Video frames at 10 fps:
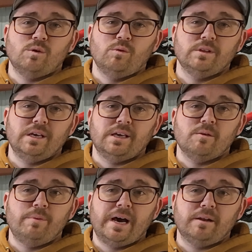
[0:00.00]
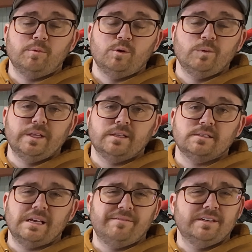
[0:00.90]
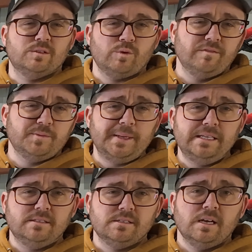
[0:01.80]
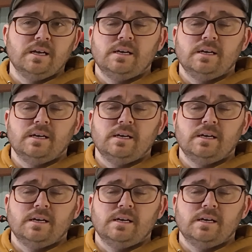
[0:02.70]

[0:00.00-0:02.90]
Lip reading: only compatible with 7 to 12 speeds.